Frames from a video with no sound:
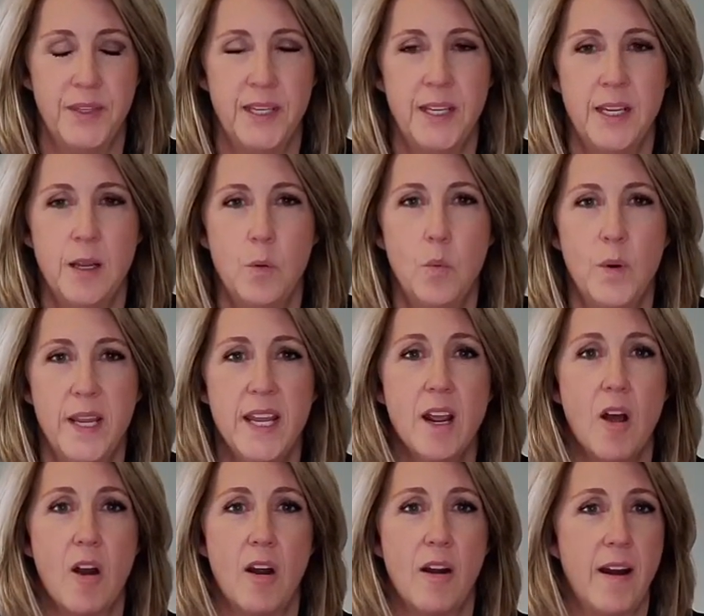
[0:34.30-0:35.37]
We
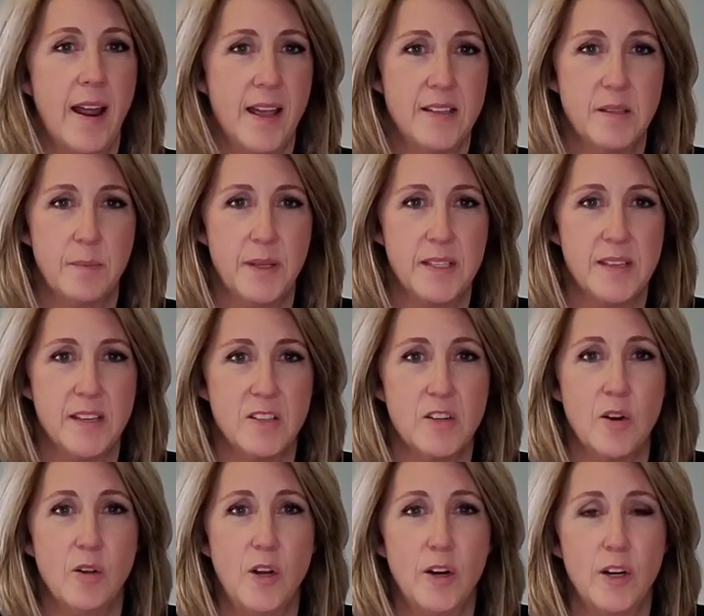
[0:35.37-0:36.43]
are, as a business, no
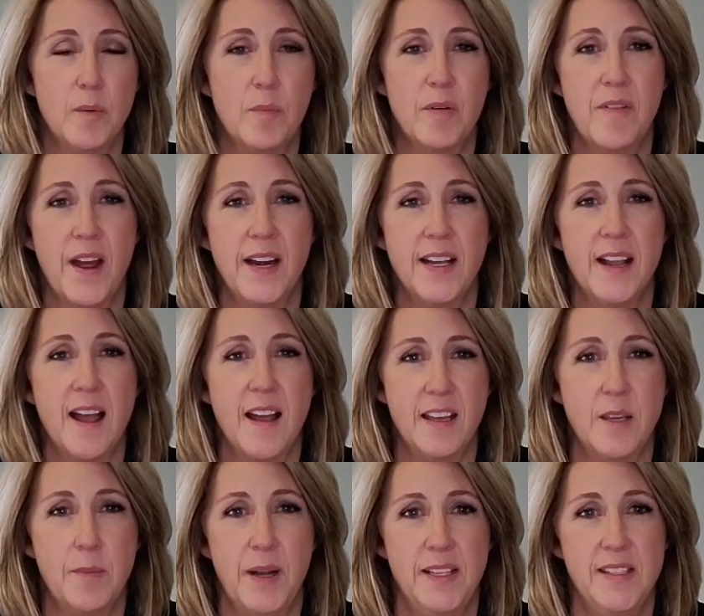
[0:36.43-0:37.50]
longer providing
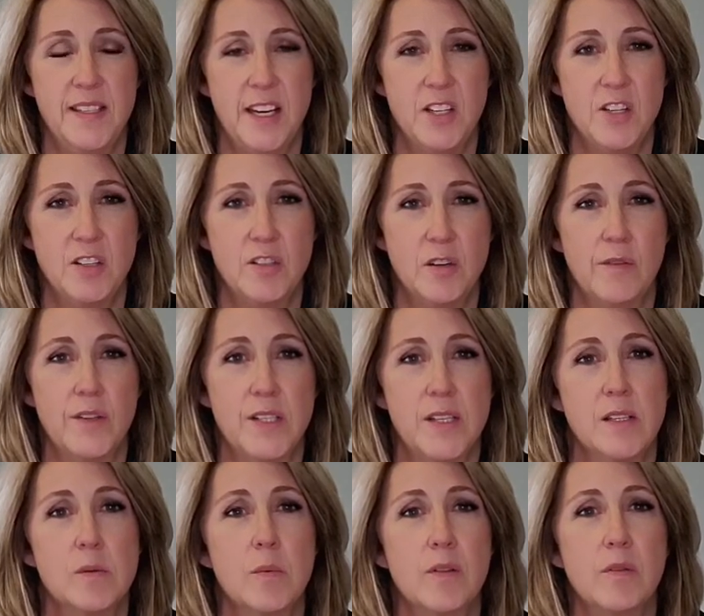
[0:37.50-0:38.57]
occupied staging
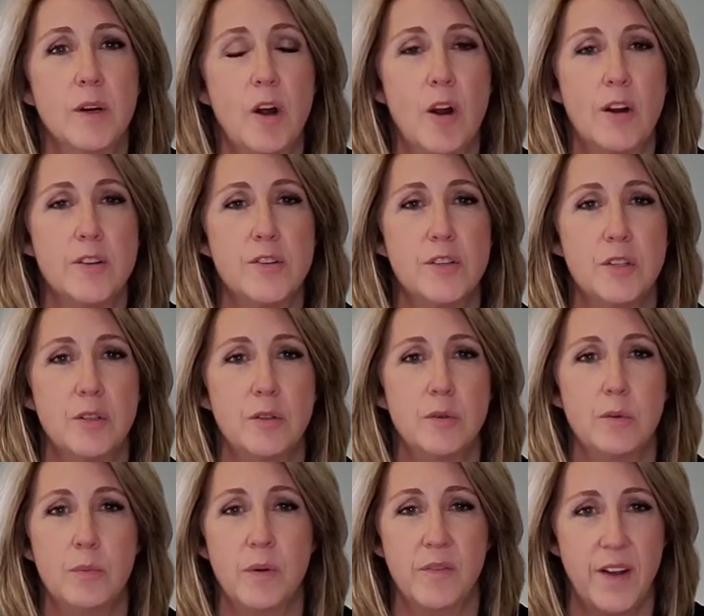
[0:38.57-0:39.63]
services with regards to
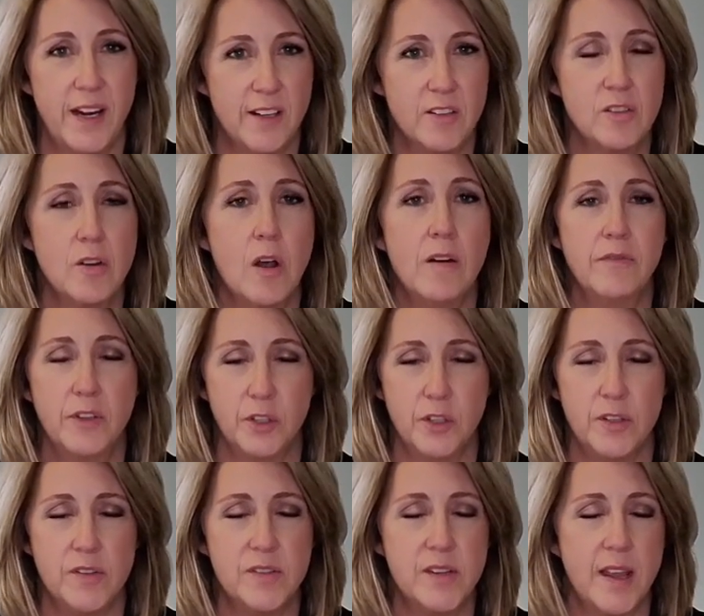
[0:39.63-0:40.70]
providing soft
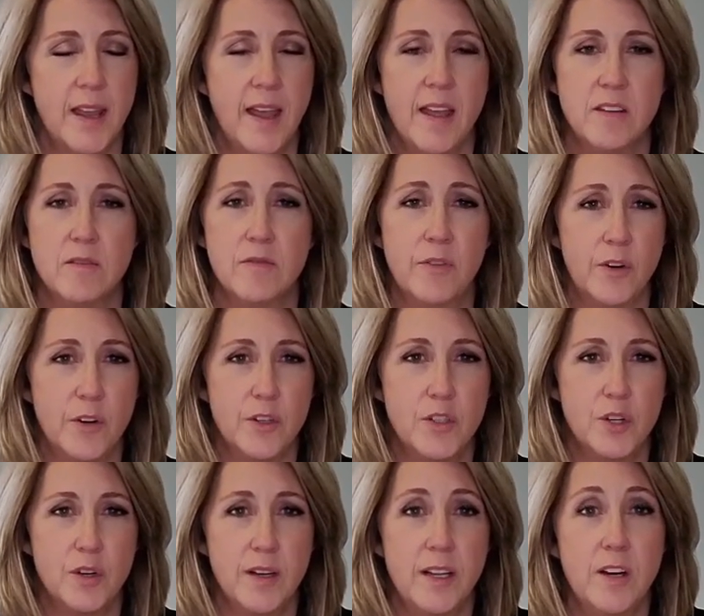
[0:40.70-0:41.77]
goods and
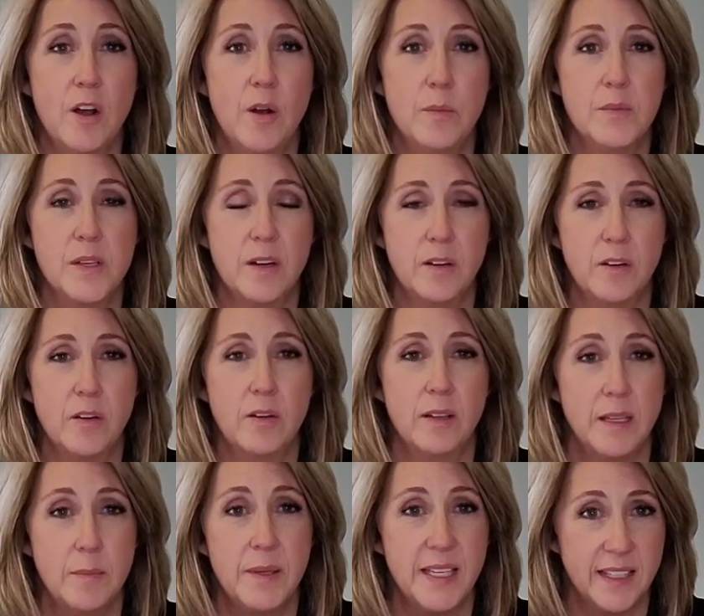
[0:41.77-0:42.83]
furniture in homes that are currently
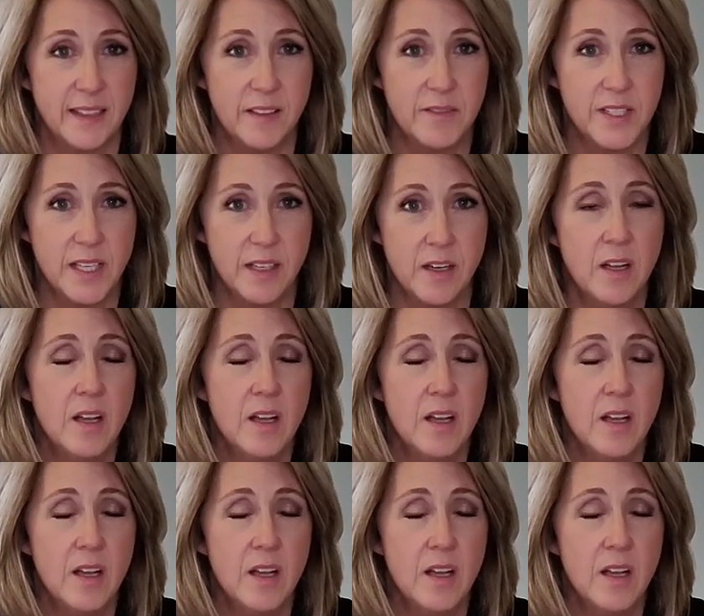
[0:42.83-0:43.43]
being lived in.